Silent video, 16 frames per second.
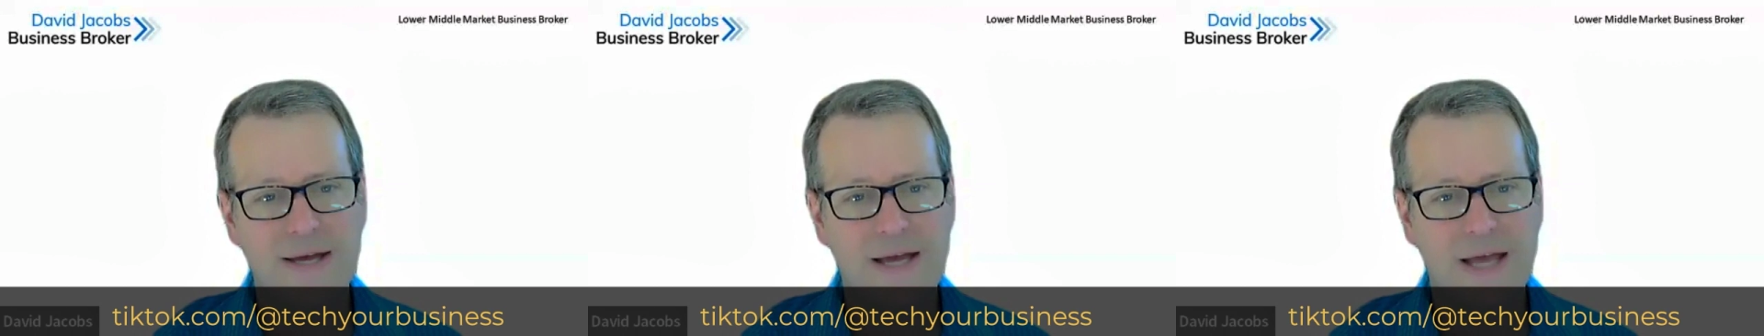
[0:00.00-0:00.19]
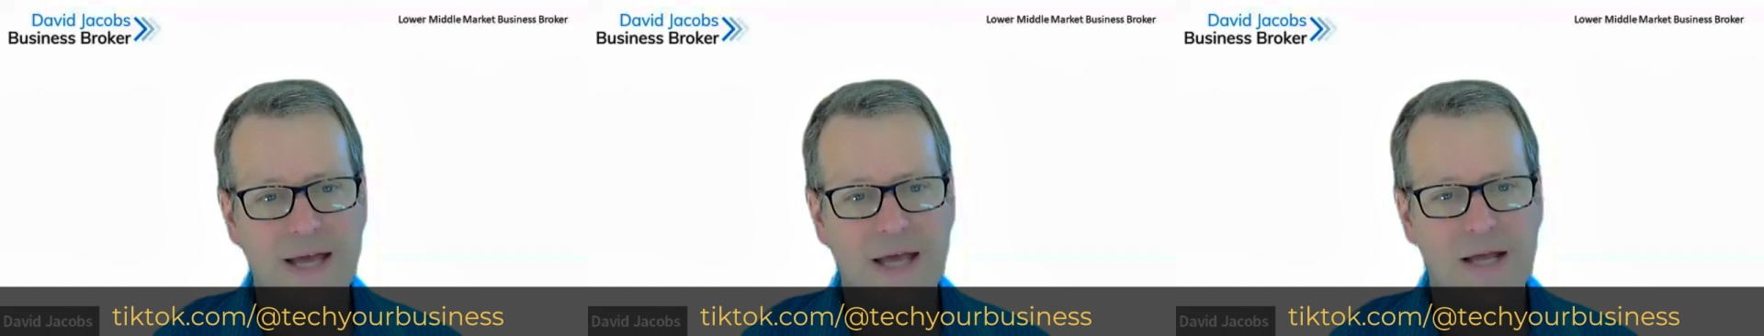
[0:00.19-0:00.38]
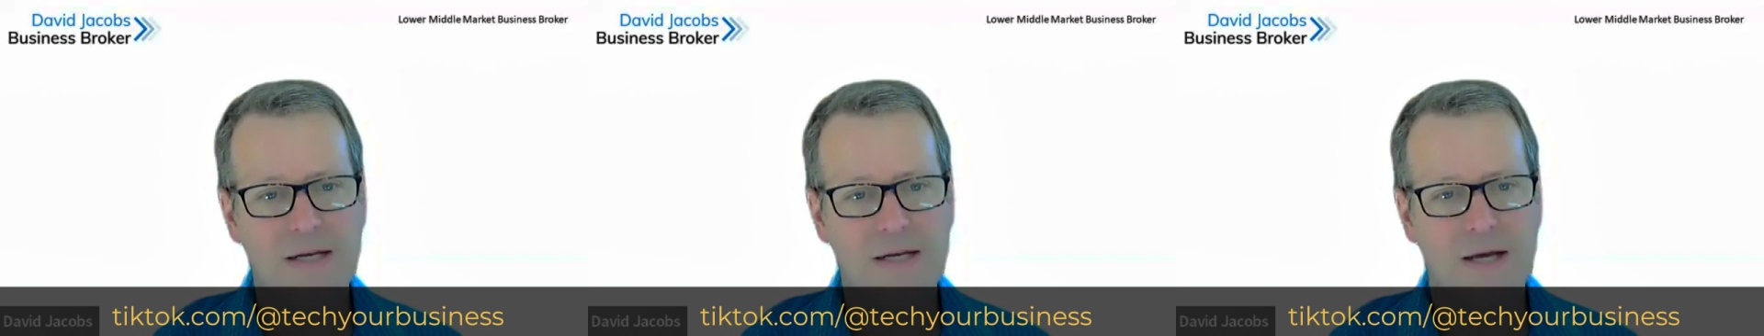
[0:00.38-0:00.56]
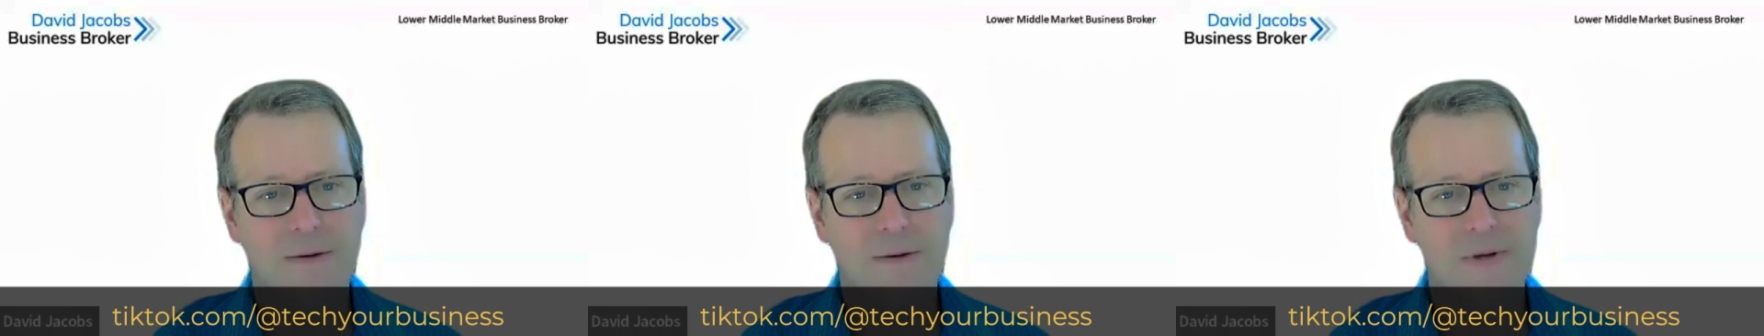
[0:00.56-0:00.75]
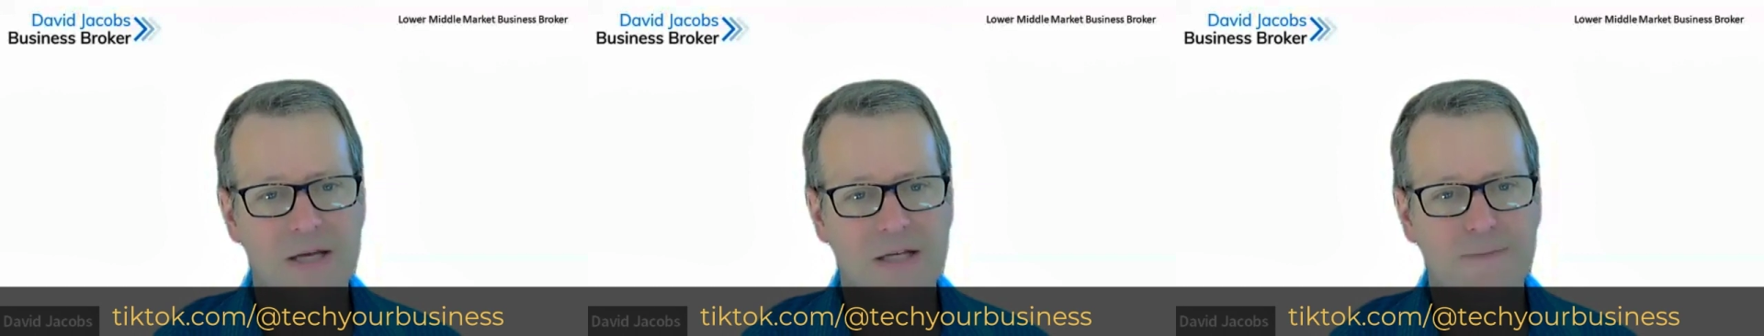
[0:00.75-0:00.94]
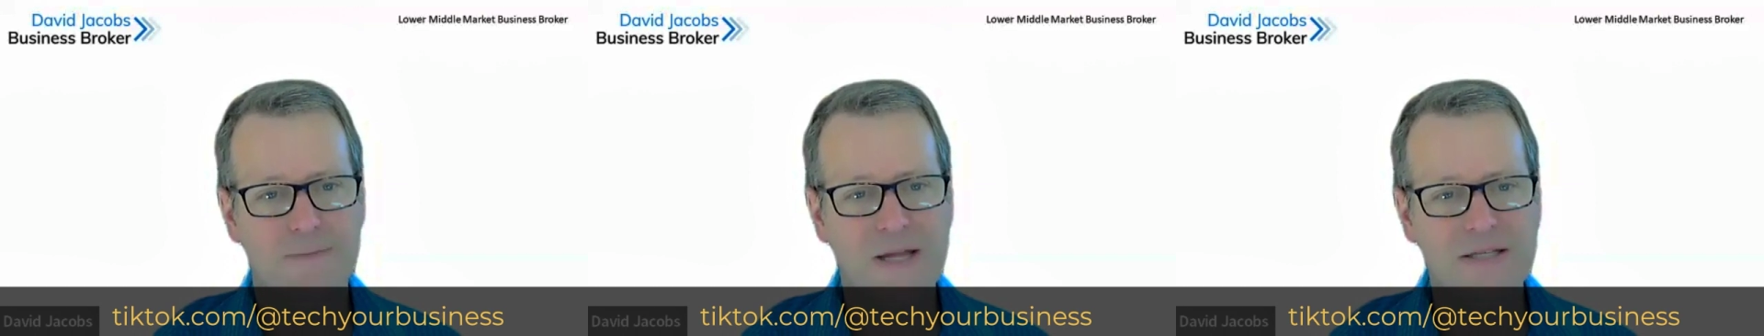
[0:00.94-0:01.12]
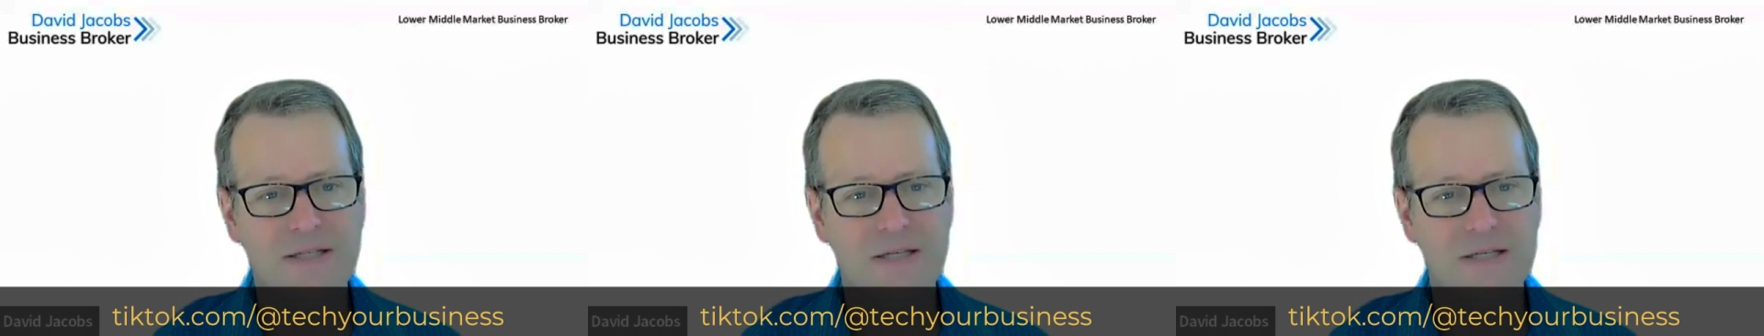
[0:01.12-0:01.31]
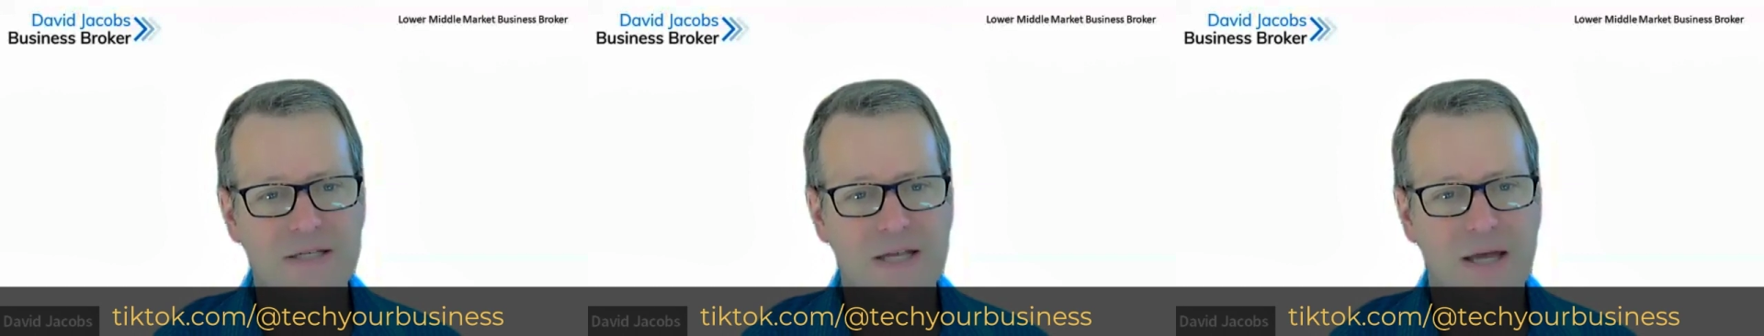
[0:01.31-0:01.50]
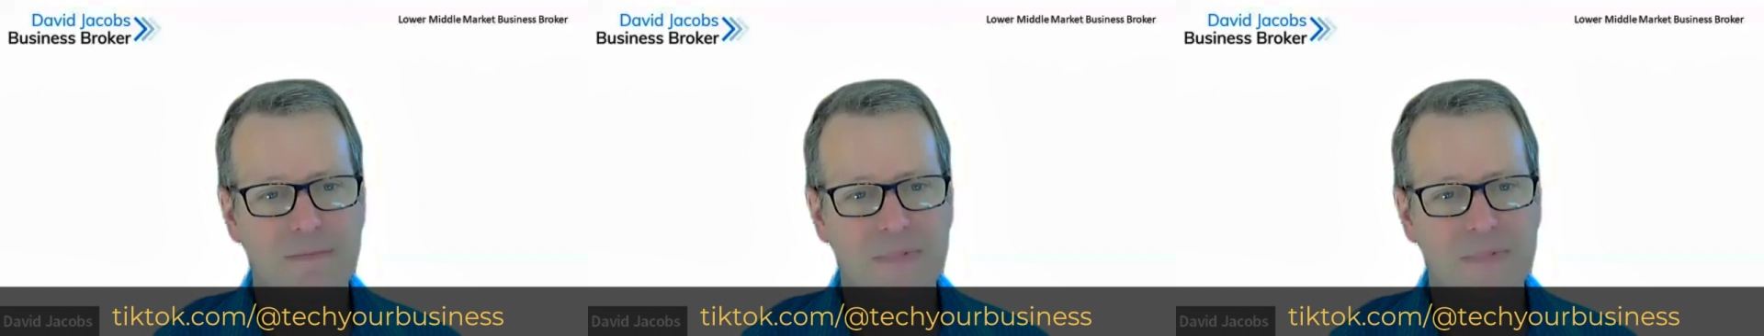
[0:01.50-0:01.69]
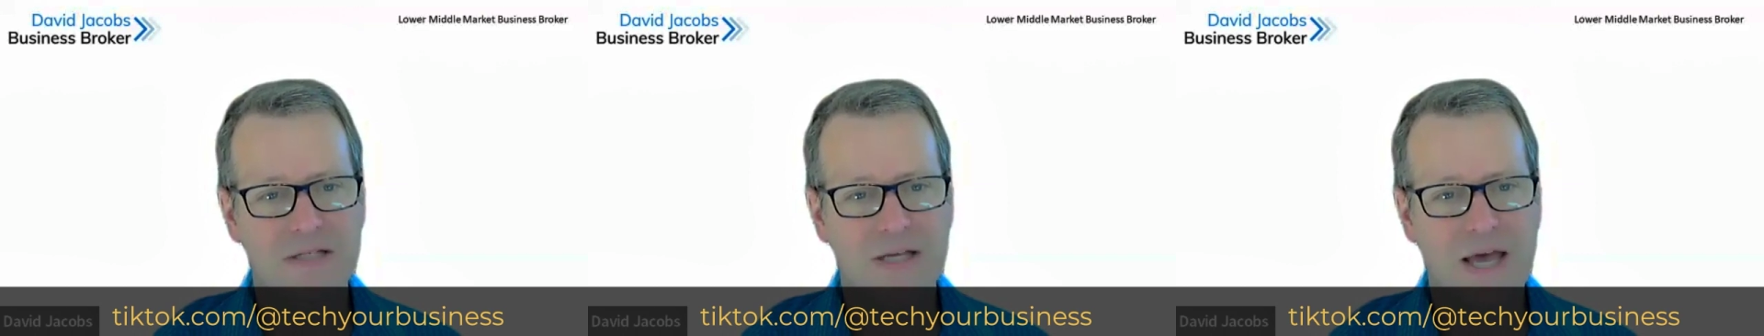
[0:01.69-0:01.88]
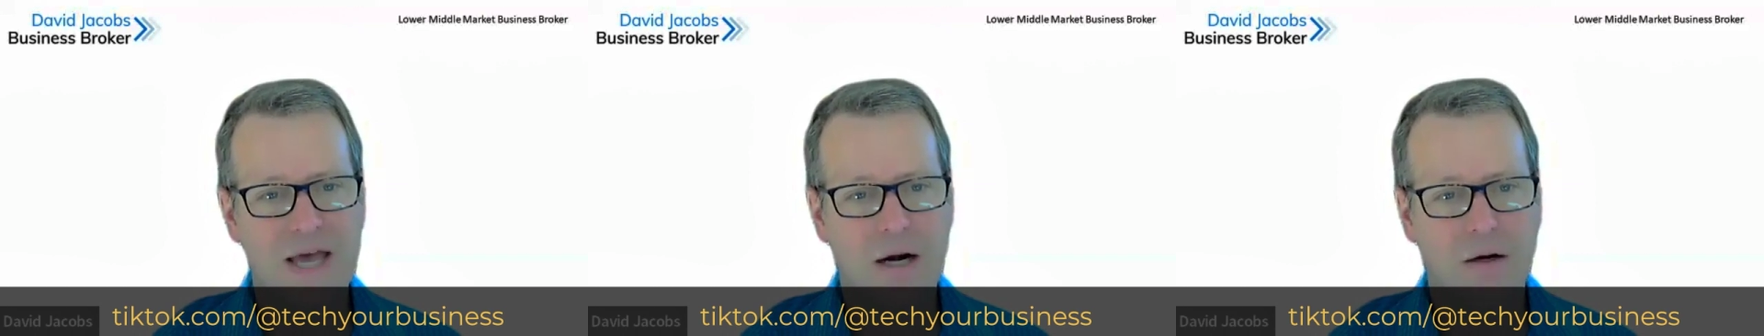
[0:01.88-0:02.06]
and expenses get
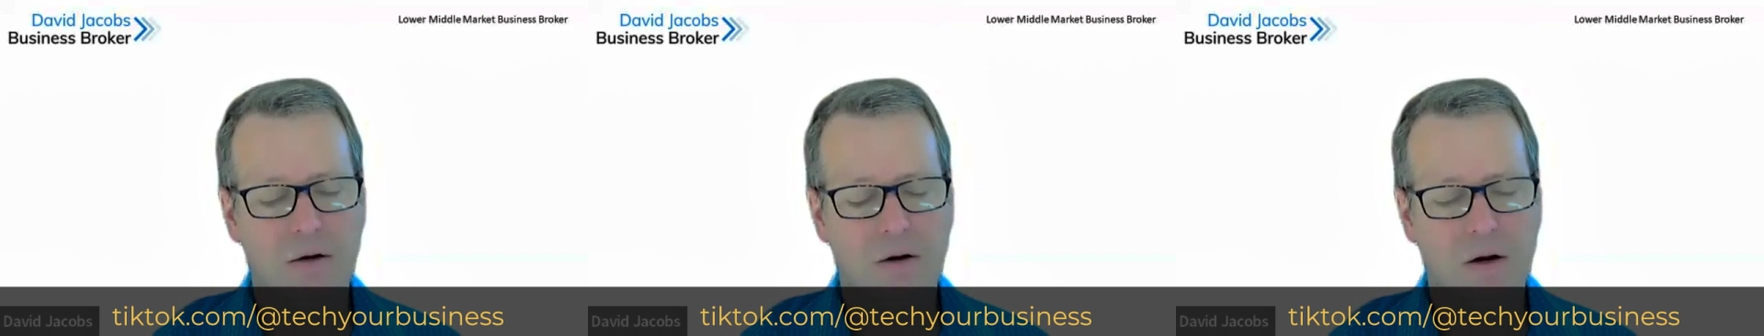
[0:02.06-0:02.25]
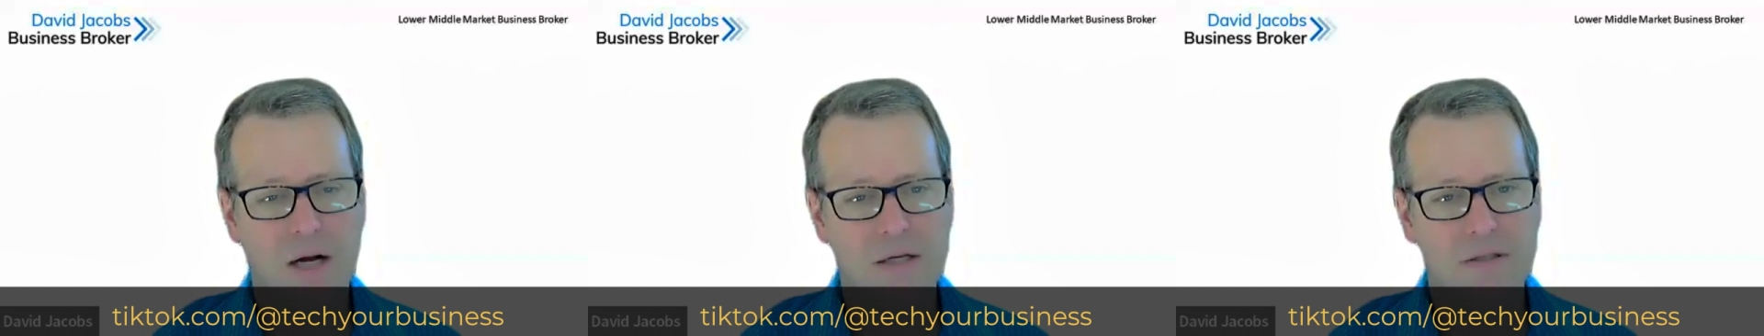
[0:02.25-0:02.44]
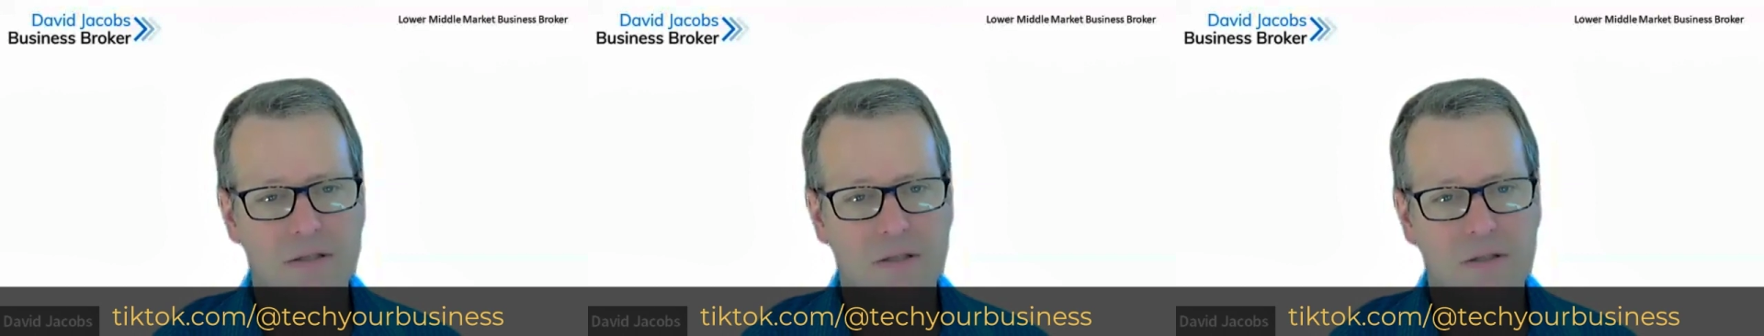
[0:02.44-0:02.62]
miscategorized.